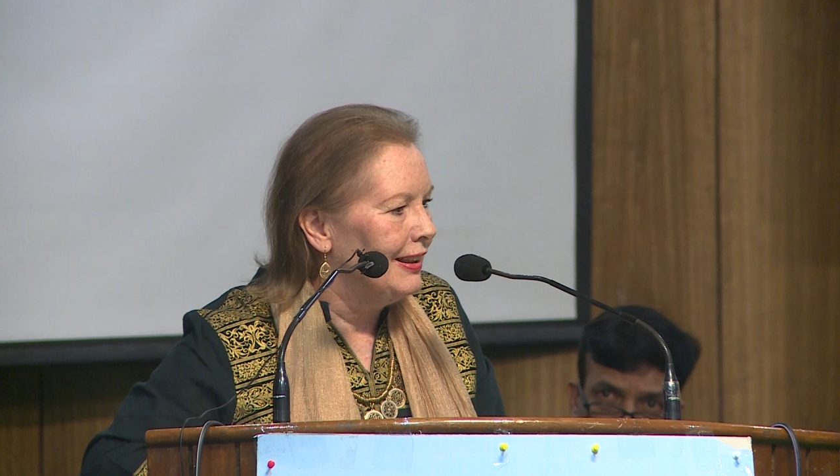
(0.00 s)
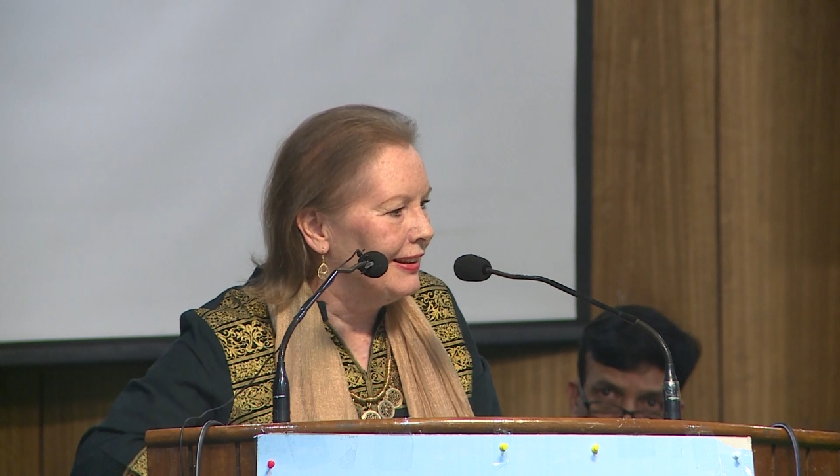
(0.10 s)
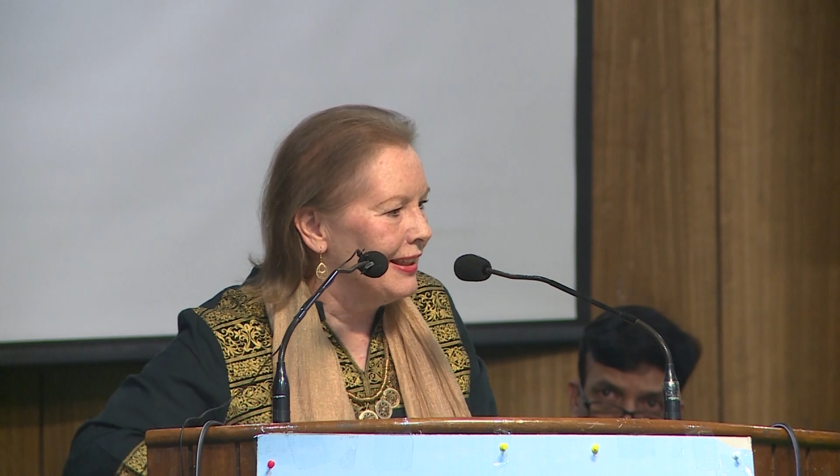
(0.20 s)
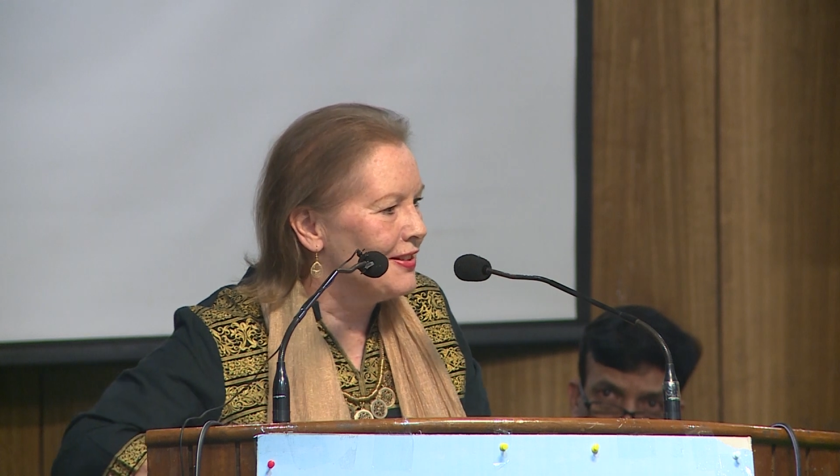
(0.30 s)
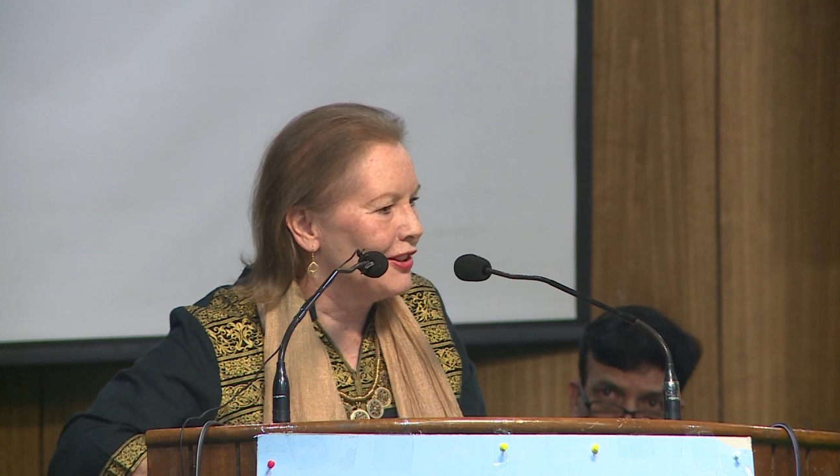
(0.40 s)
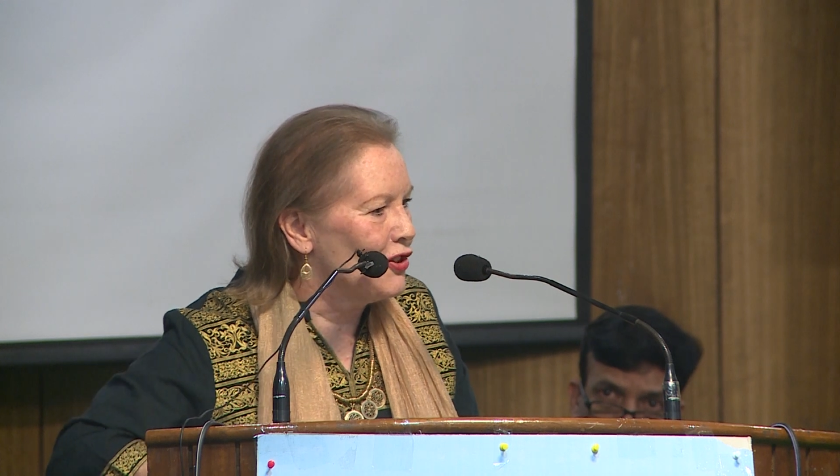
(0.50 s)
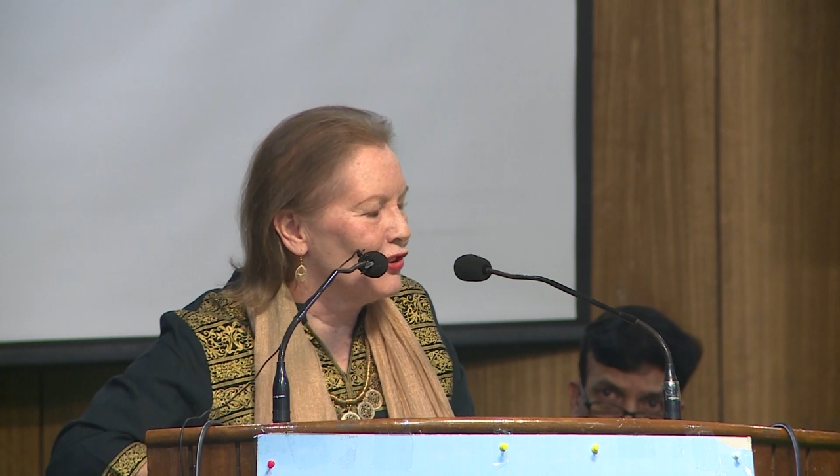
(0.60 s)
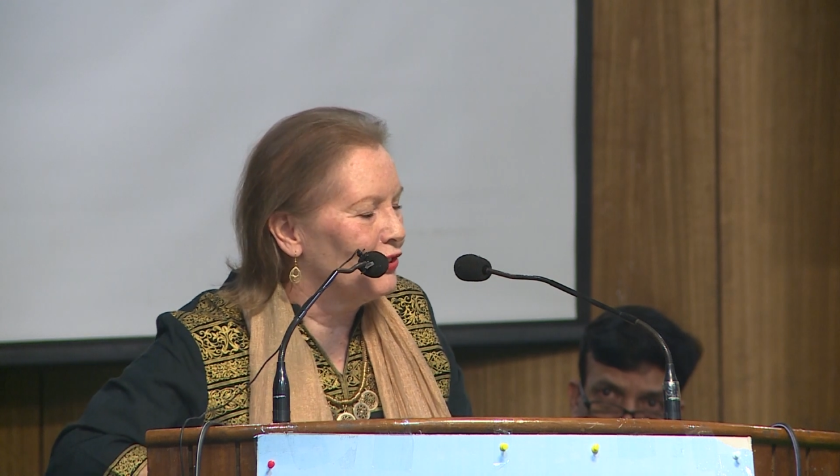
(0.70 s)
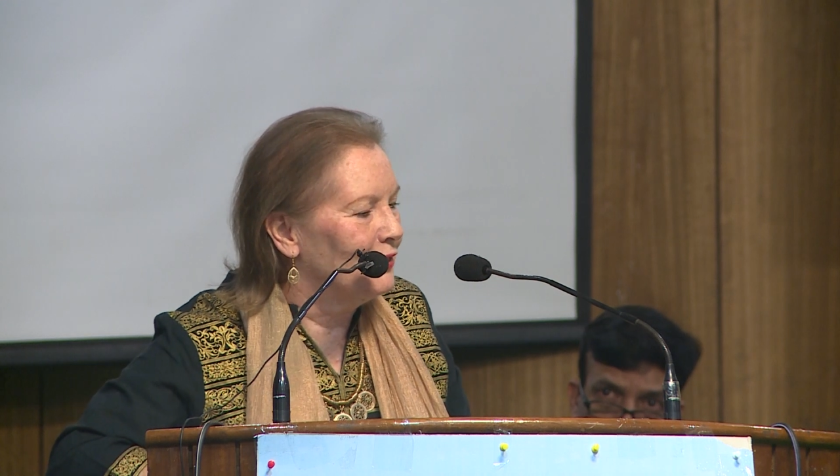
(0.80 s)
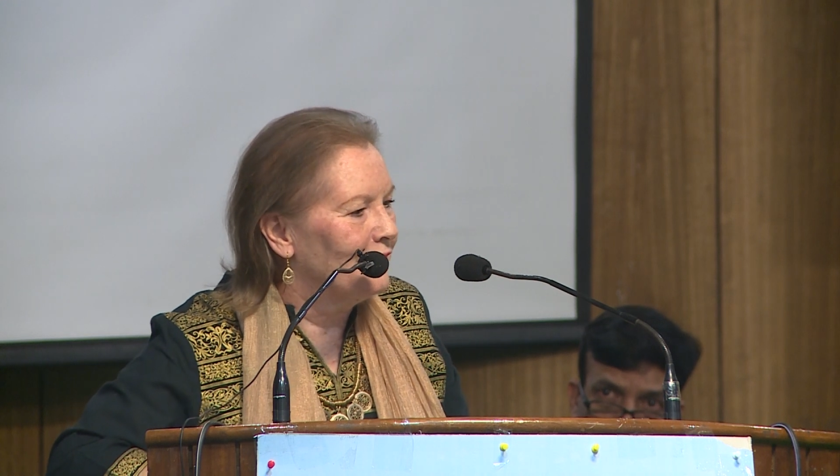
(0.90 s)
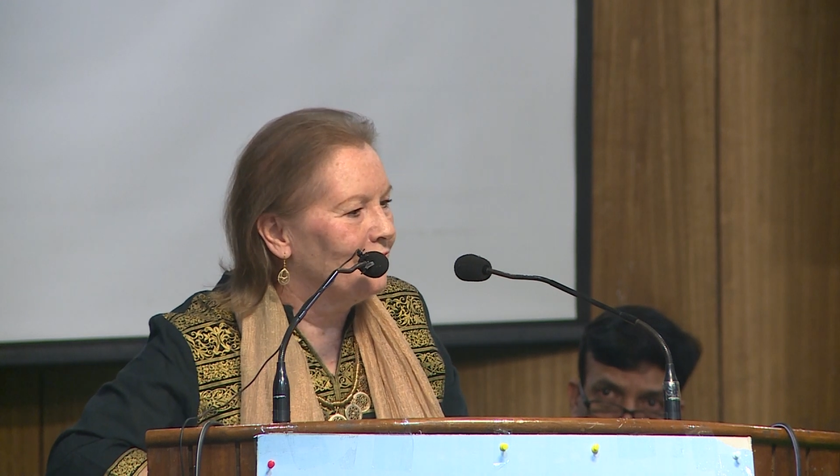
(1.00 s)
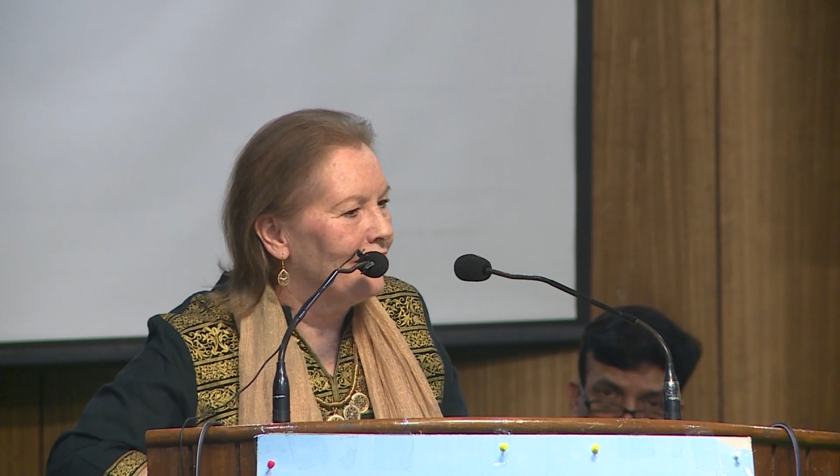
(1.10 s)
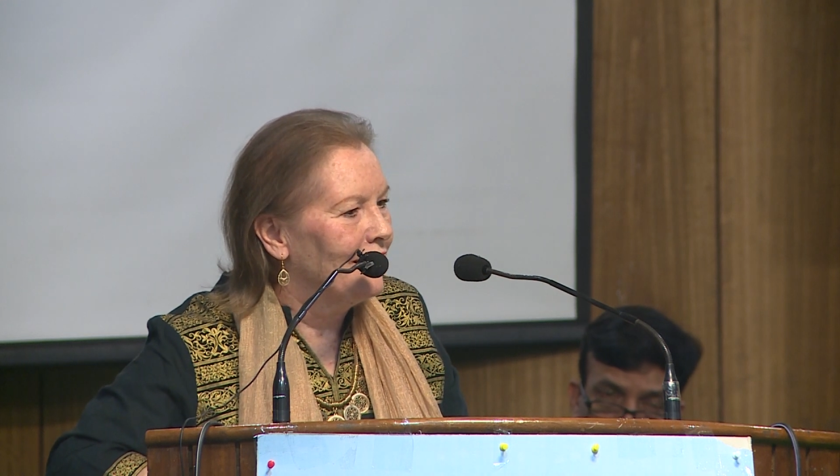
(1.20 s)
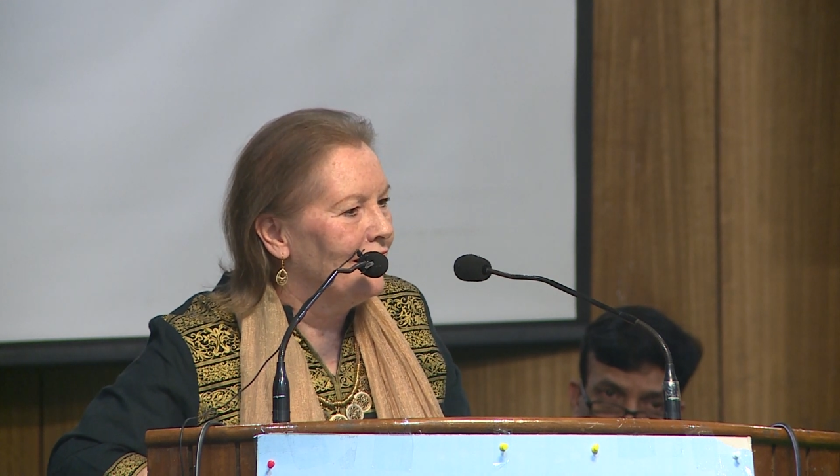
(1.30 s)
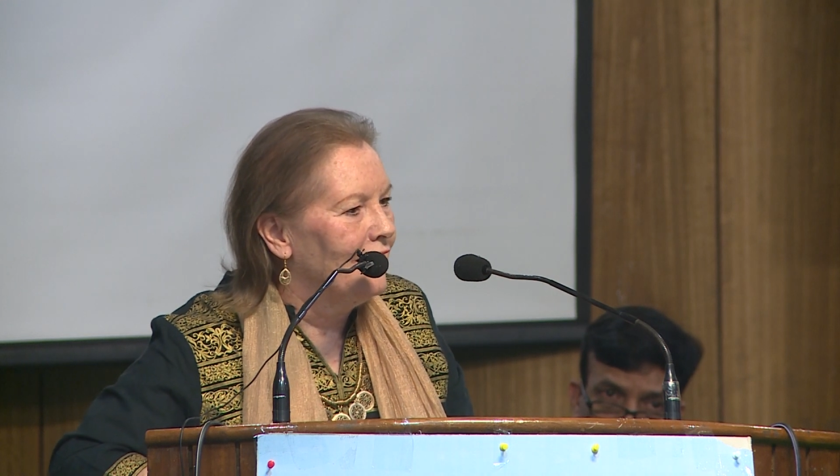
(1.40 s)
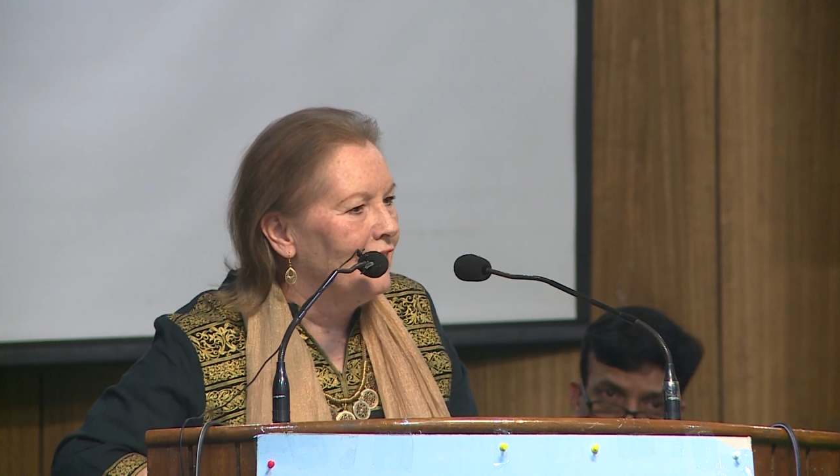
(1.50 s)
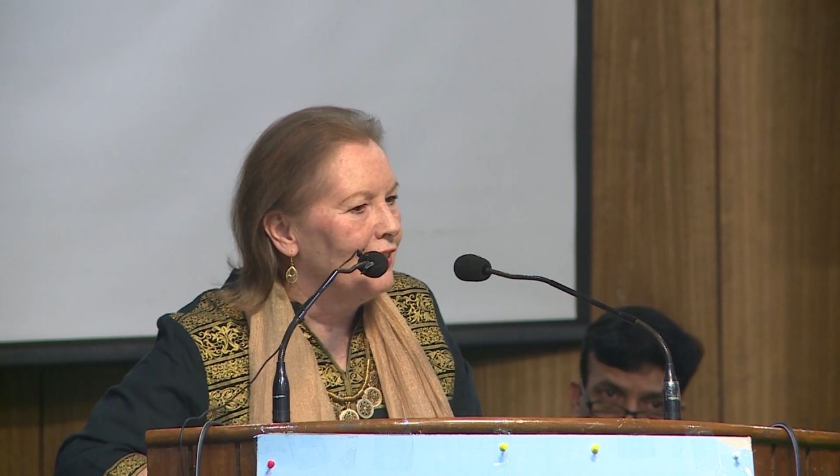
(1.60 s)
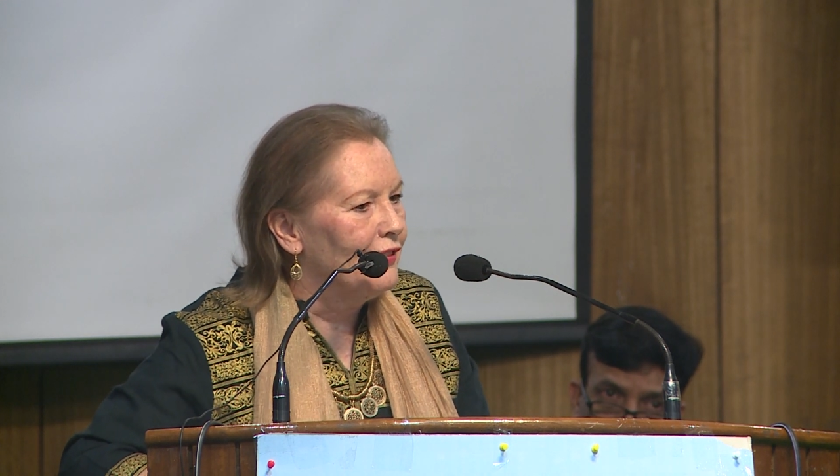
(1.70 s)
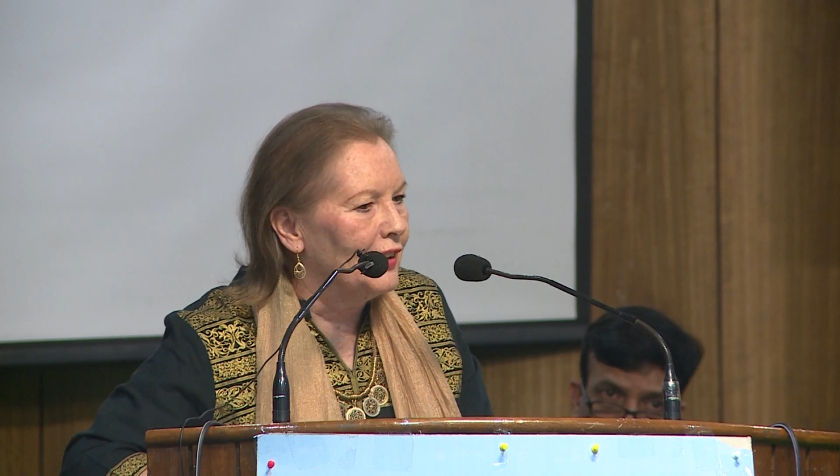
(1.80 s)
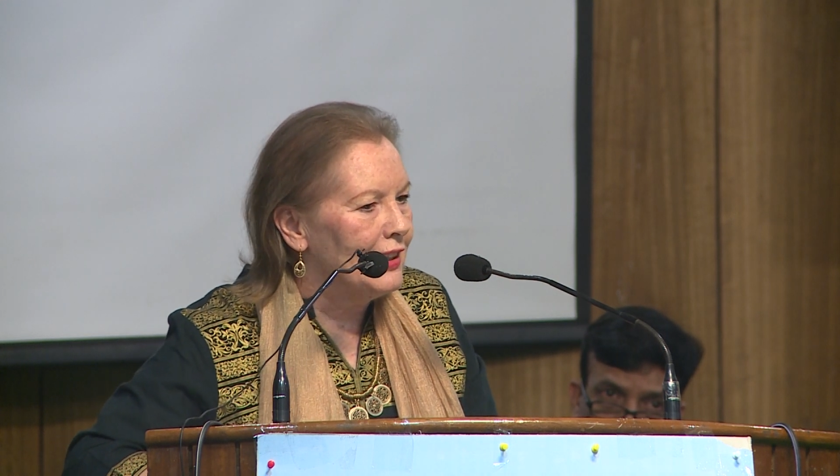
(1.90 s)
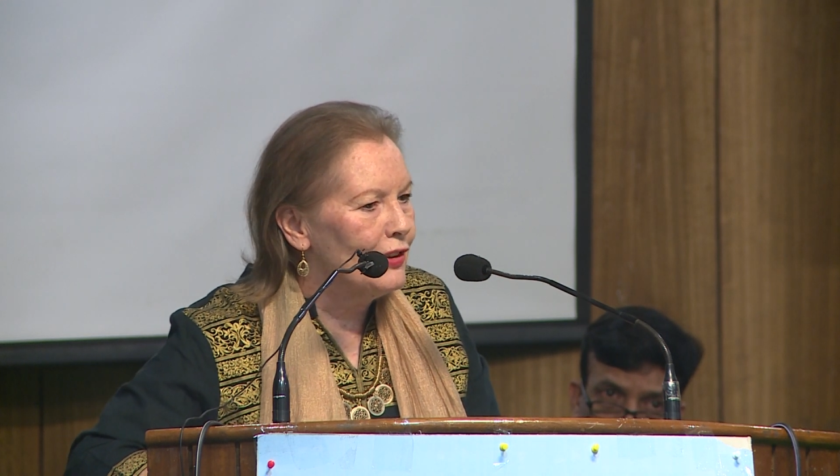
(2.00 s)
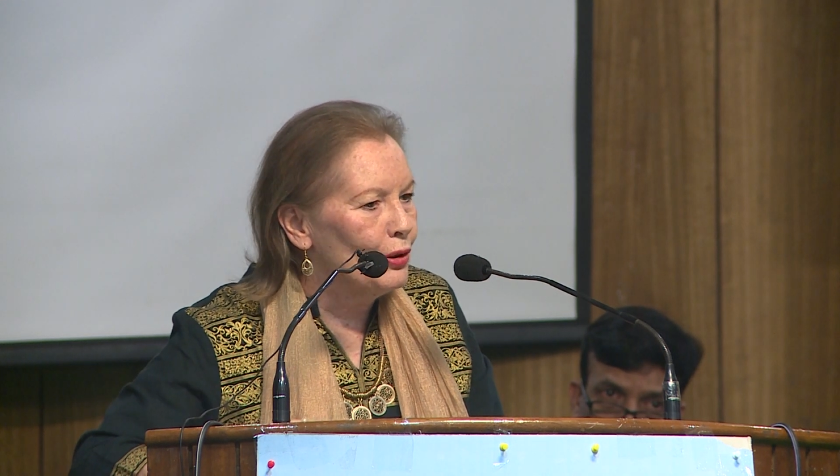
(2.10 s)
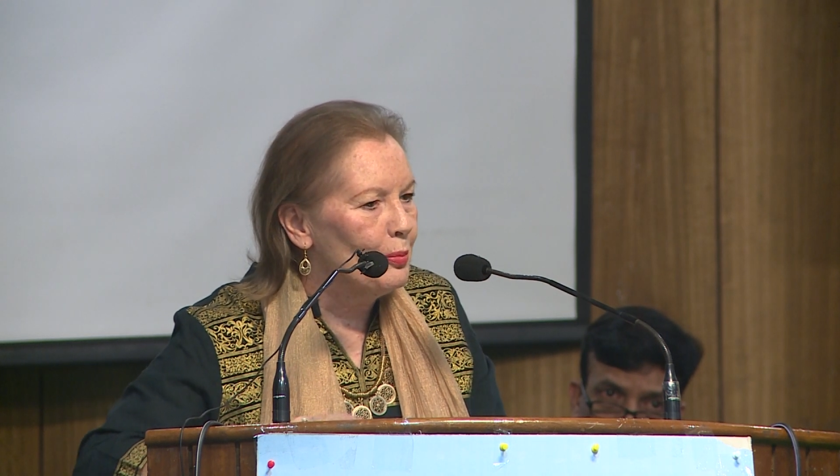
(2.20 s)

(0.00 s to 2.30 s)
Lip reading: Lesson 2. Find your